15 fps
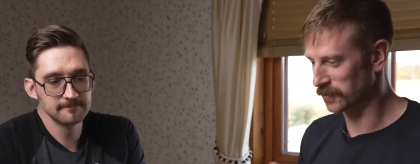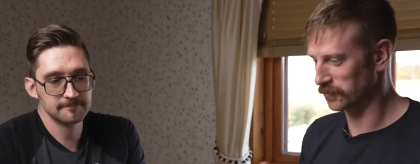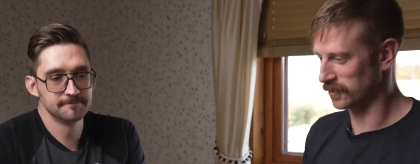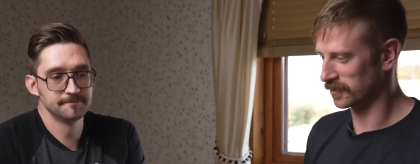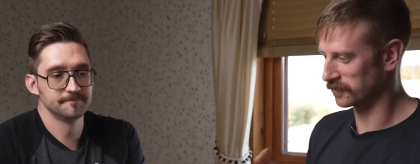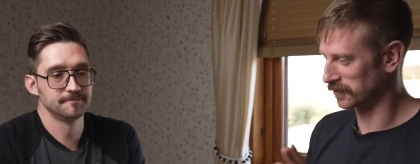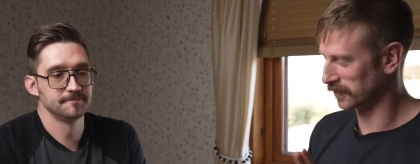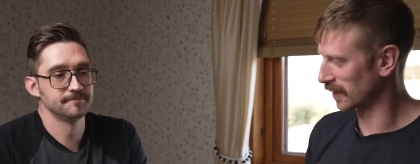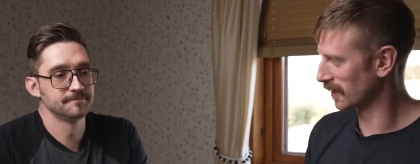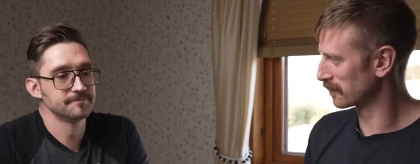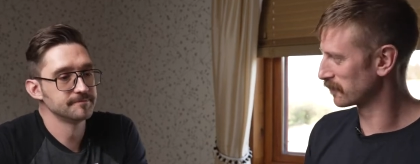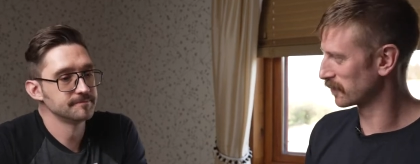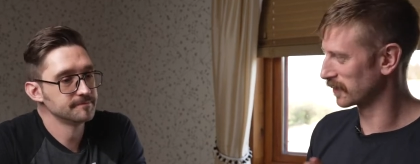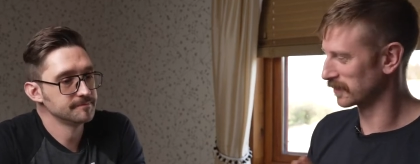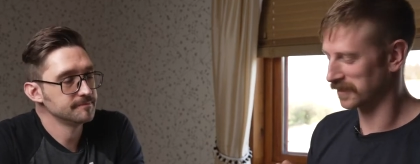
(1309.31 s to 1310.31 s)
Speaker 1: We're we're kind of
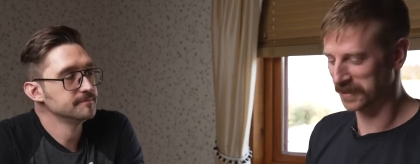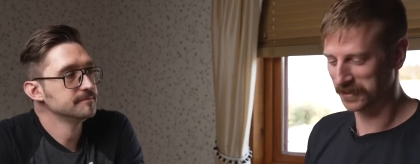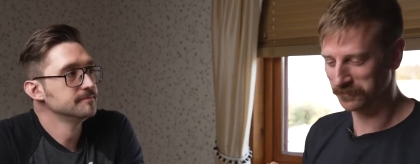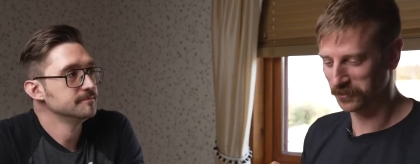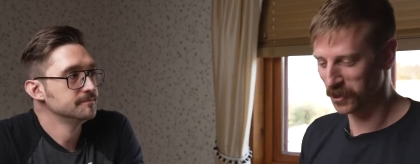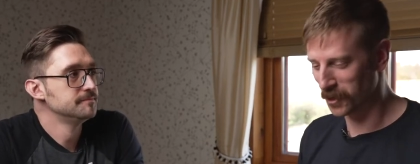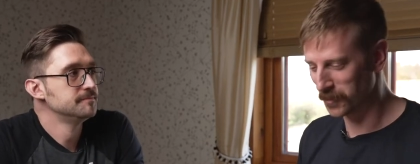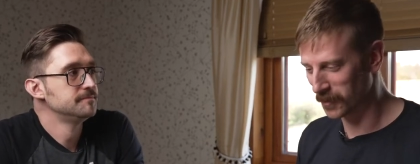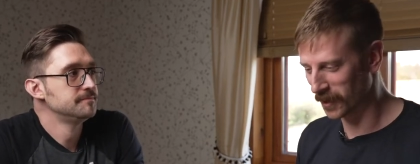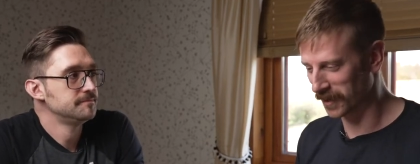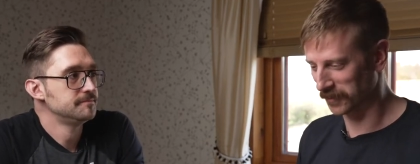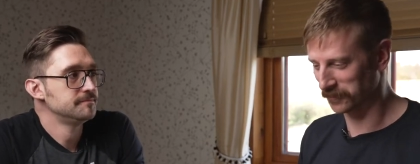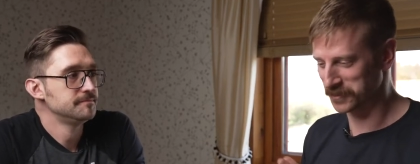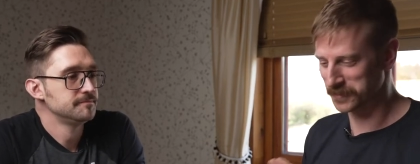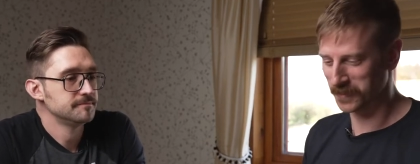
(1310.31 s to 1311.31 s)
very like
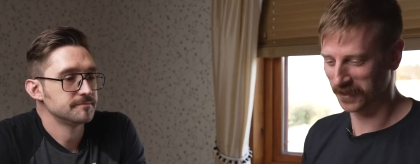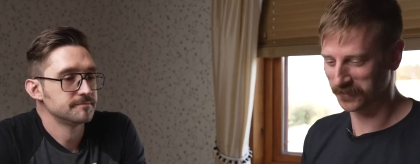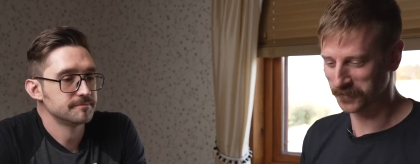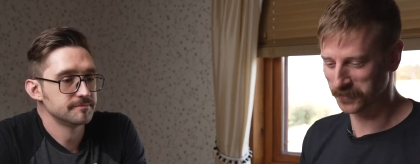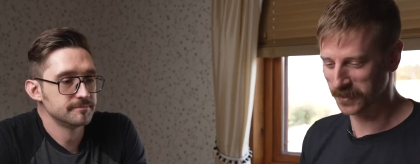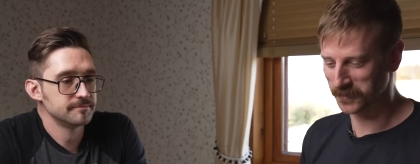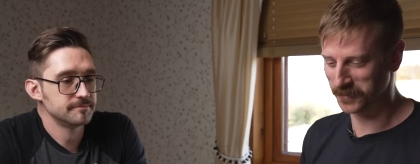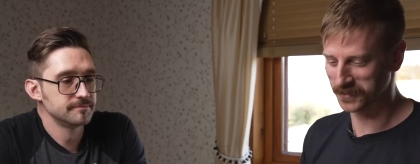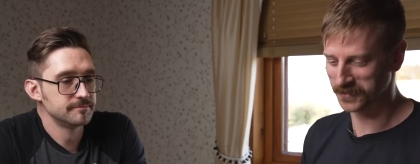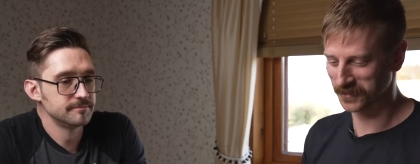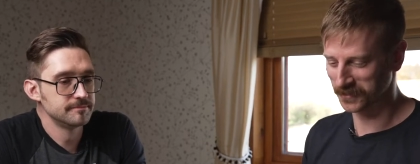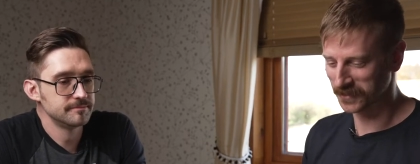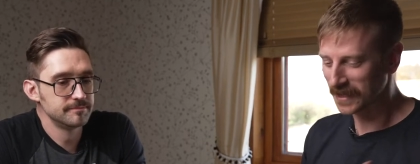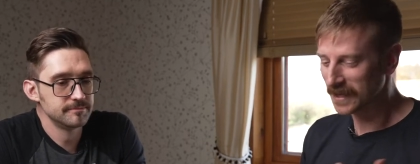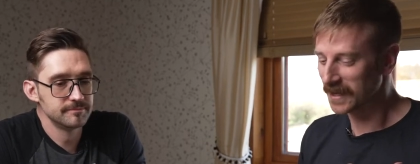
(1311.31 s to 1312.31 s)
law-abiding, respectful people.
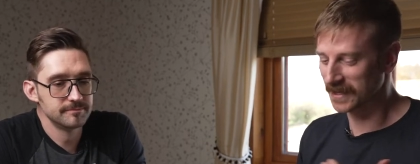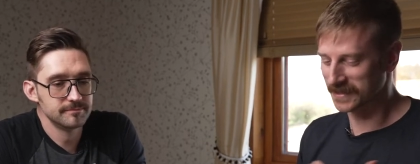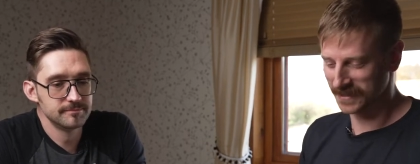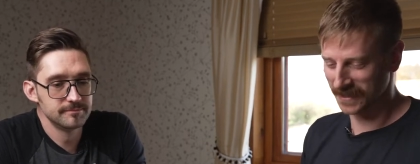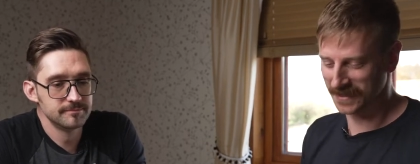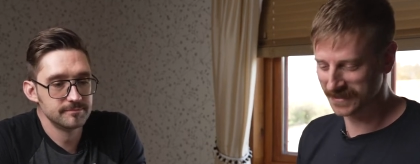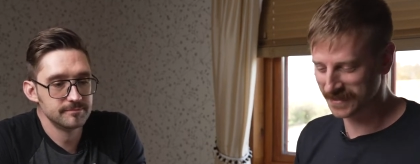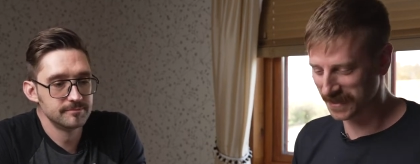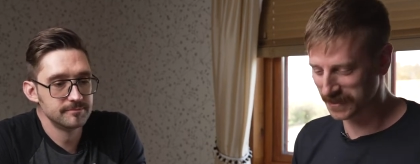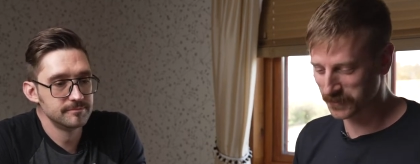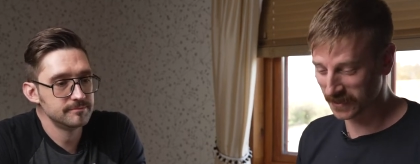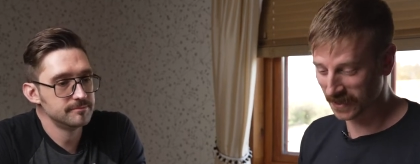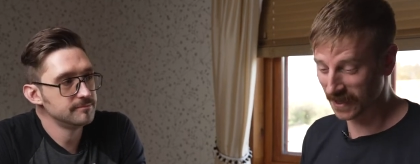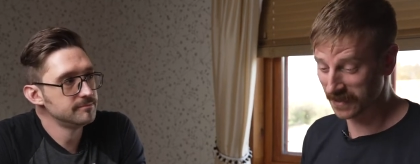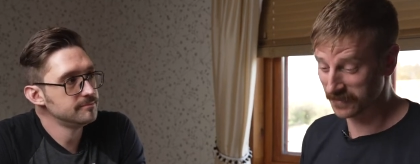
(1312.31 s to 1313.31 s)
So it's it's that's
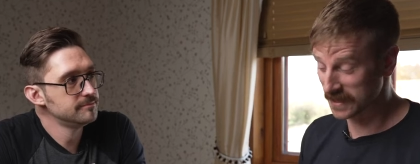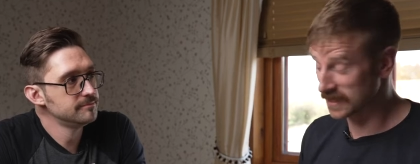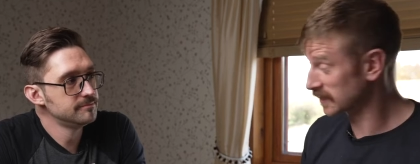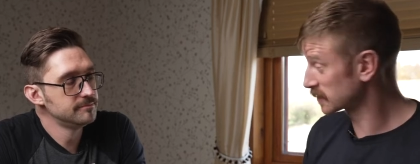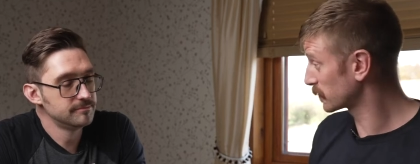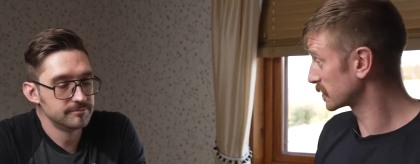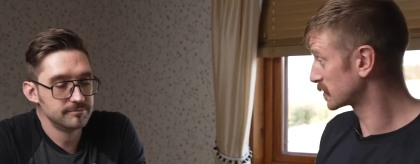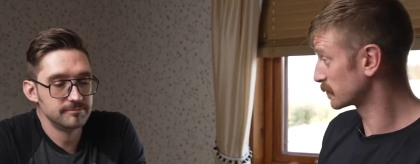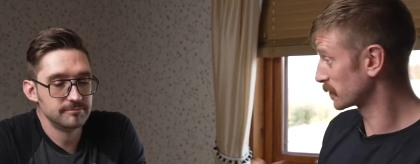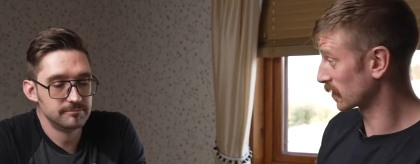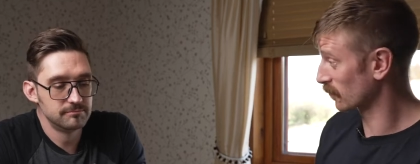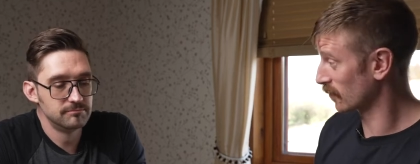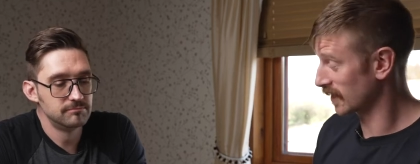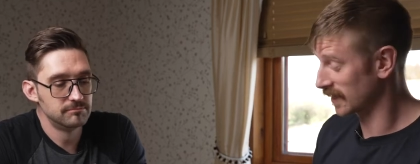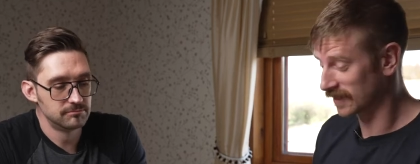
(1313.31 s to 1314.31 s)
been kind of a neat experience. It's been
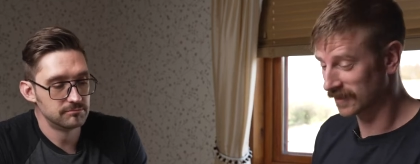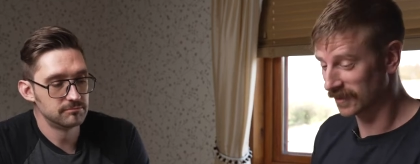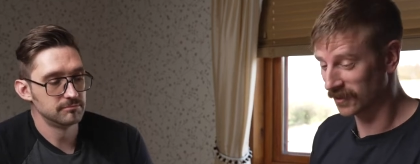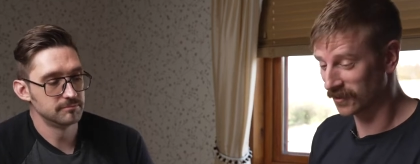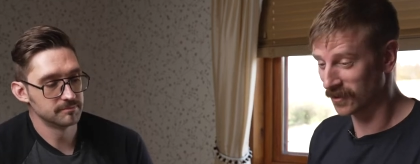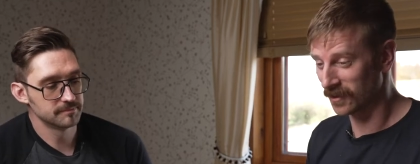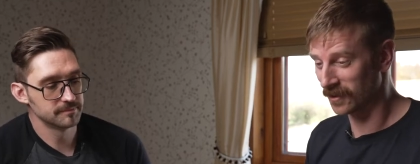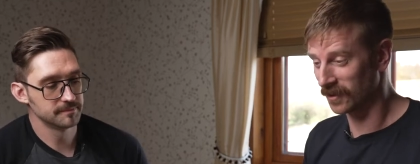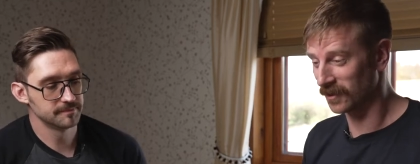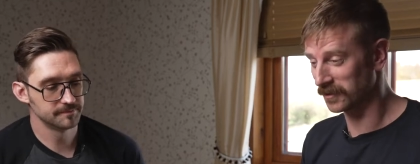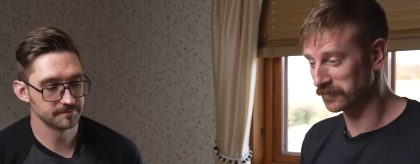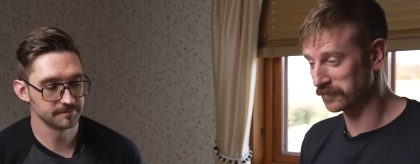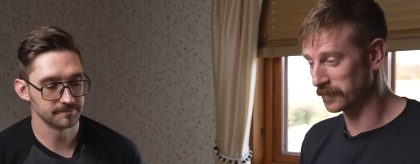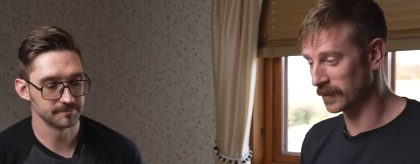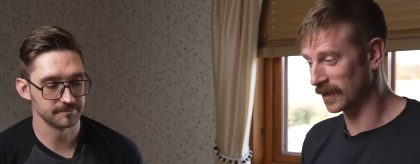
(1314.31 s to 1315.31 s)
great. You know, all
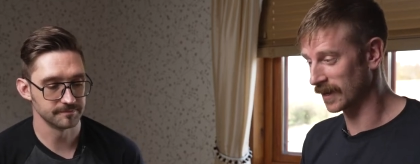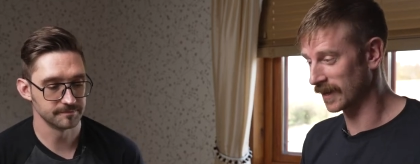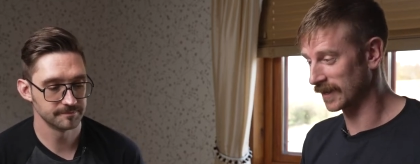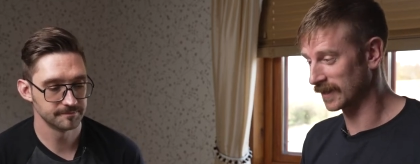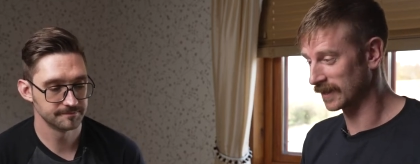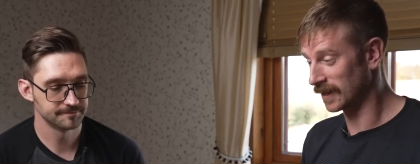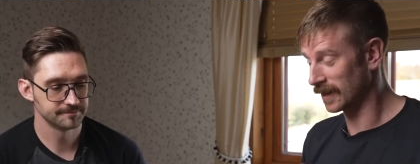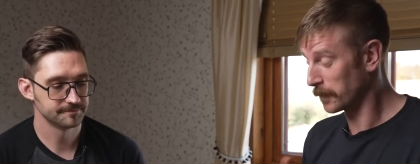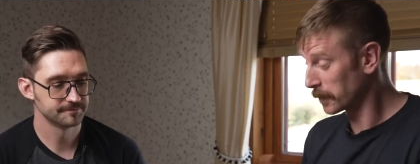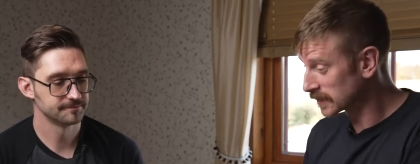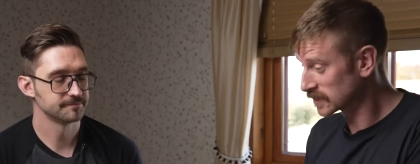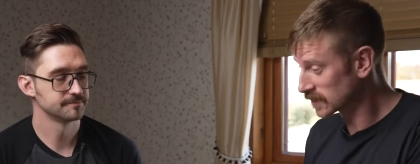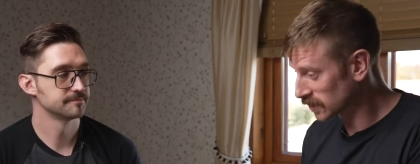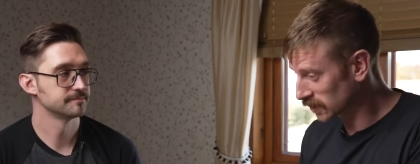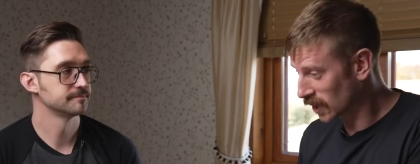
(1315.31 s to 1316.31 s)
of my up
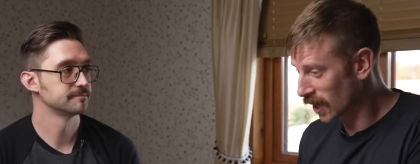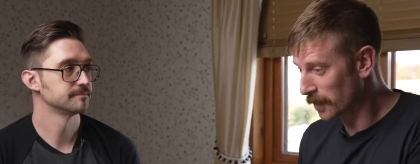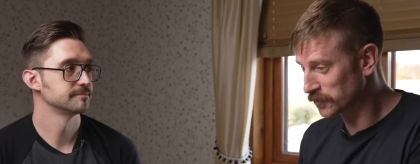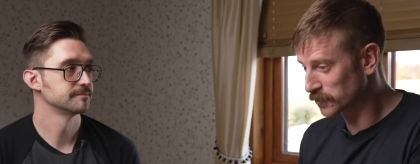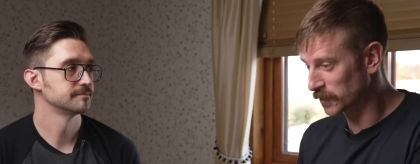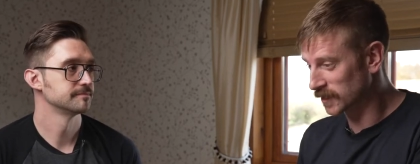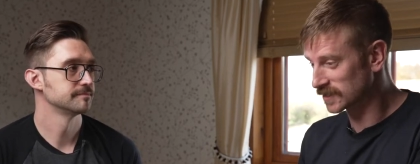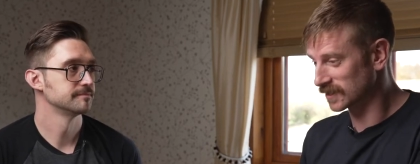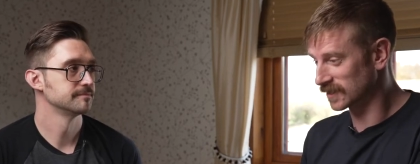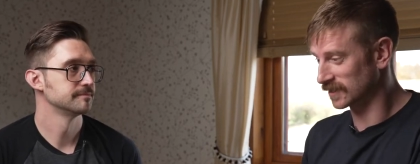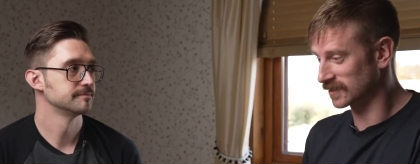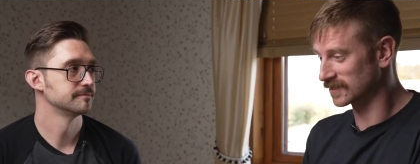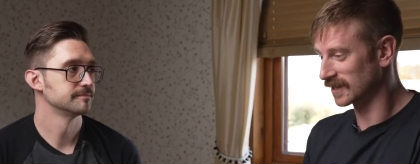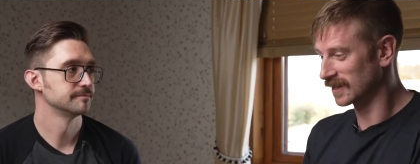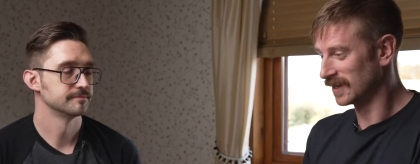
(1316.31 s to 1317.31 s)
until
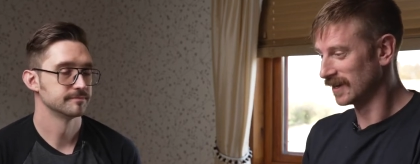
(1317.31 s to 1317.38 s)
COP26